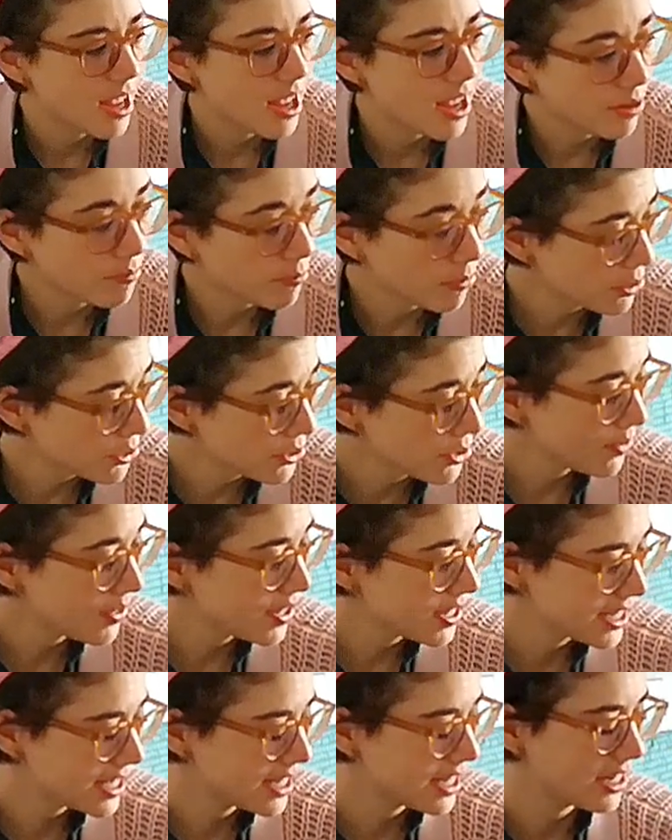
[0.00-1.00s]
Most of
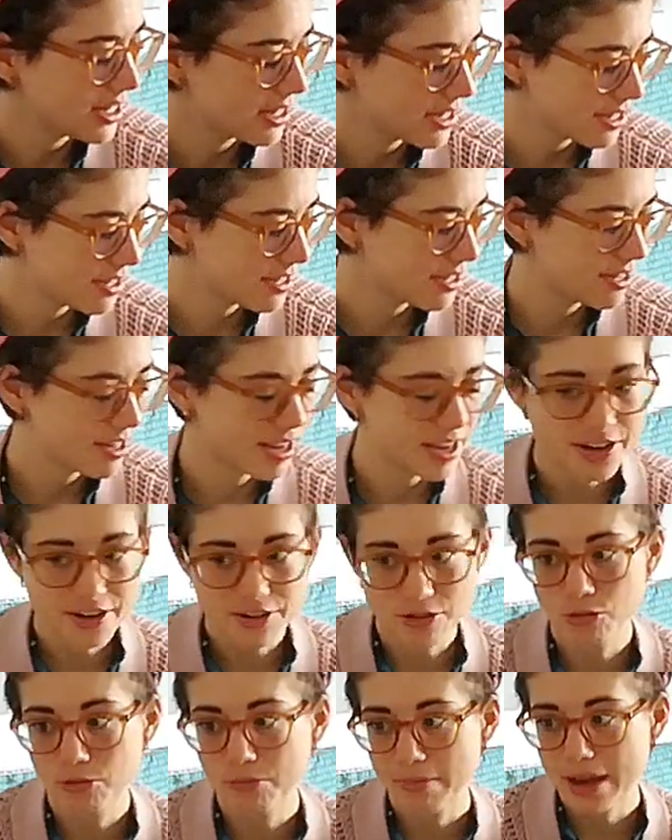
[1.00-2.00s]
these things, they are
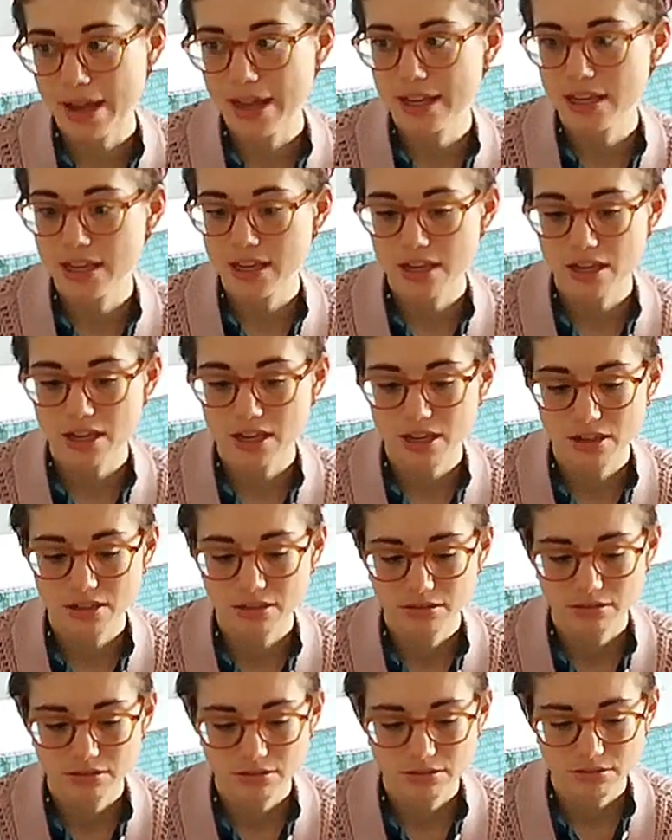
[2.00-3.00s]
on my
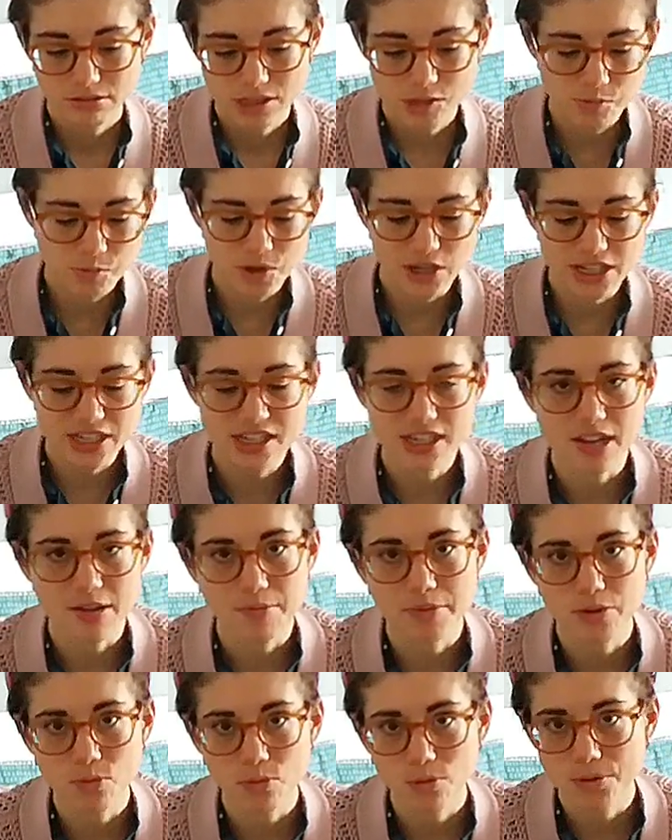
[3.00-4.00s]
spring
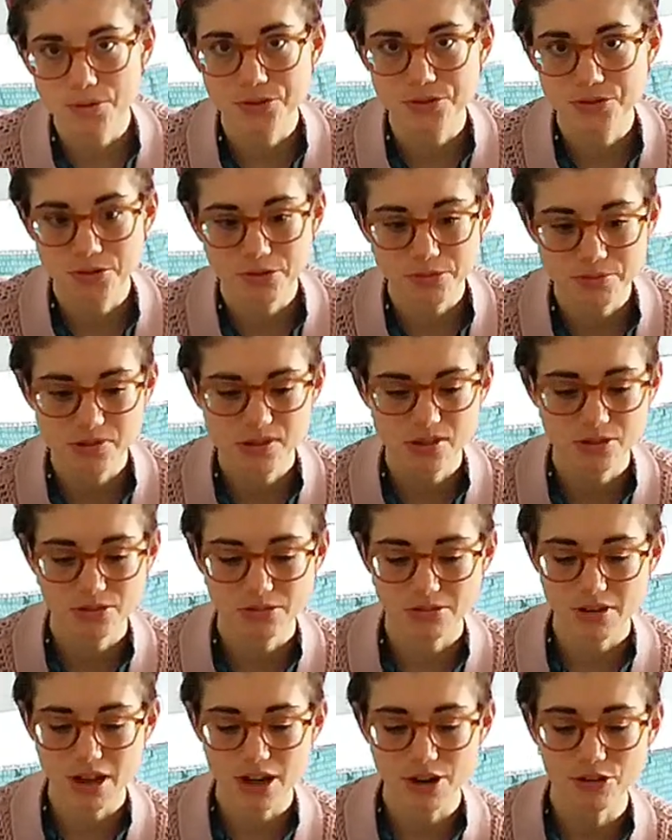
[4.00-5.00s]
summer wardrobe, so
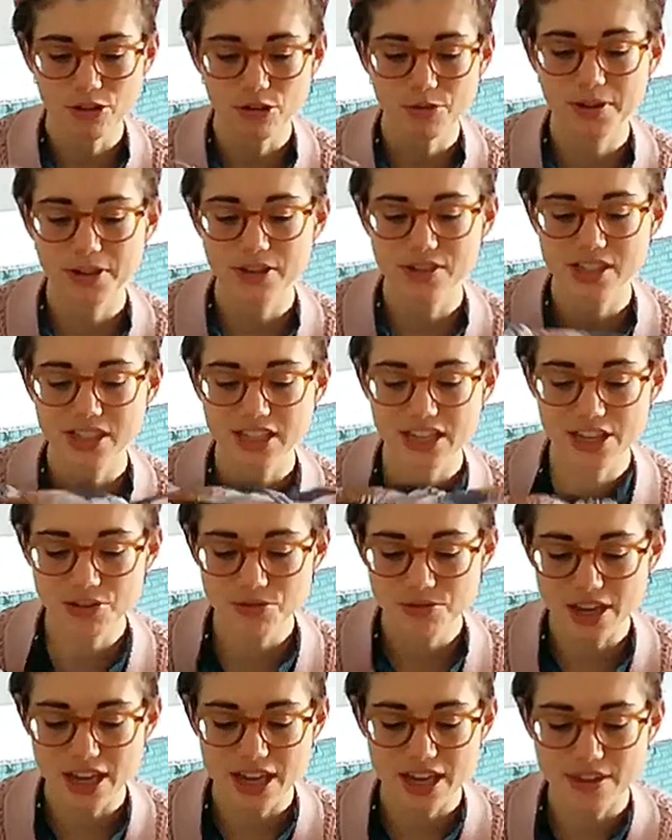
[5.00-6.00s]
I don't know, because in the
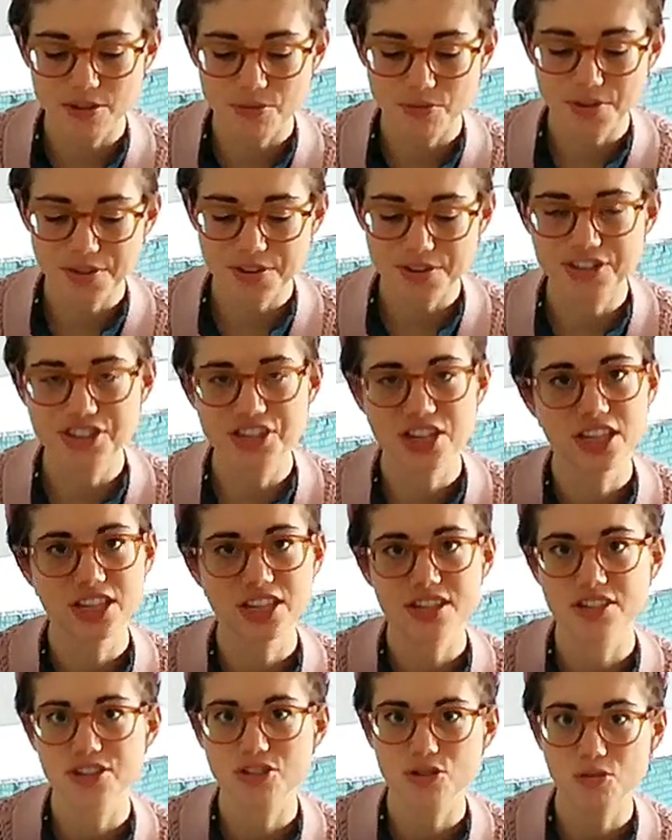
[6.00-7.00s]
UK the weather
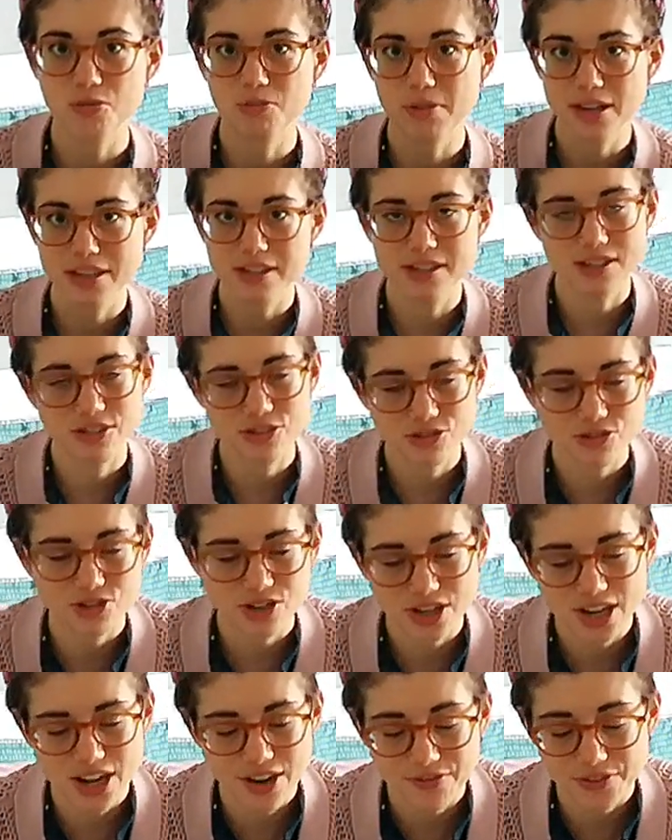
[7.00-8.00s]
changes so much that you
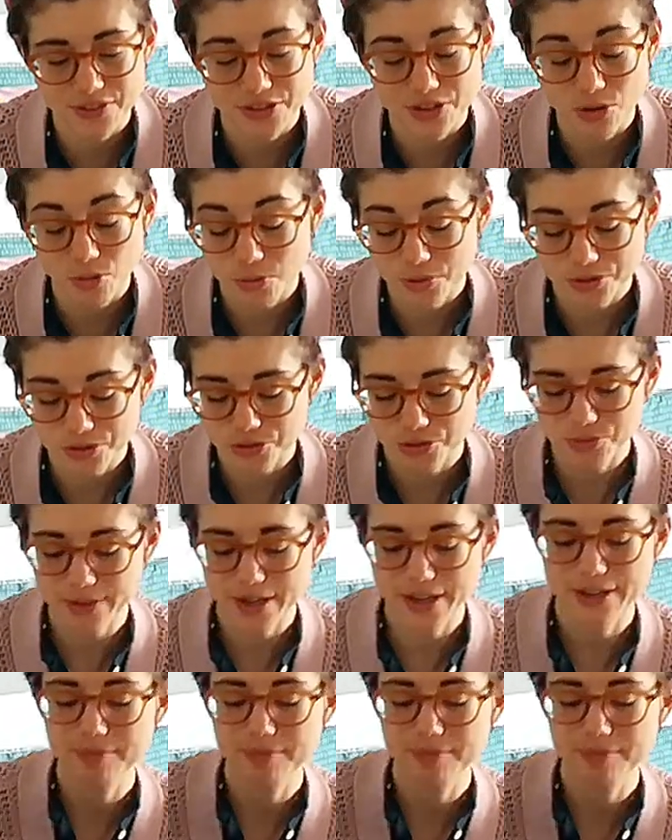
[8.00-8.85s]
never know what to wear.